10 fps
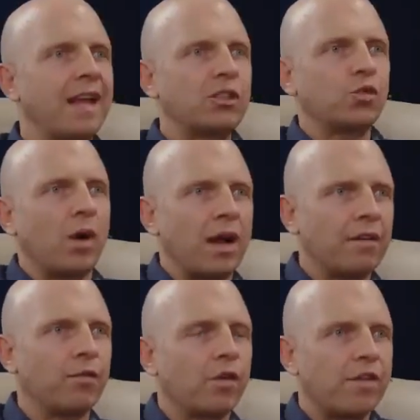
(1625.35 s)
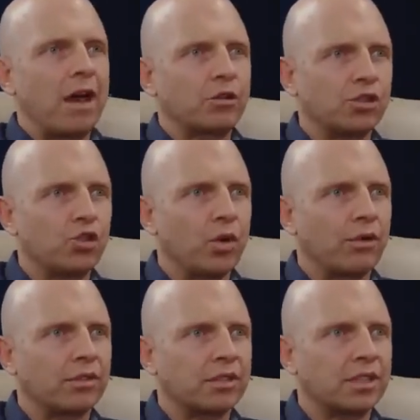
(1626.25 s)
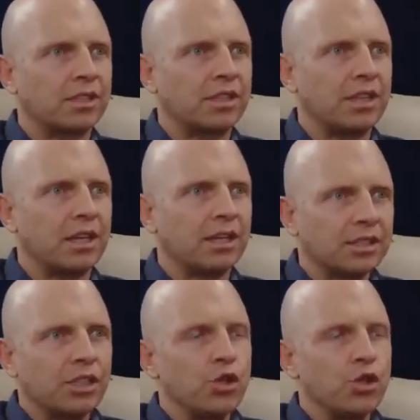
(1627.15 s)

That's why for 1,260 years,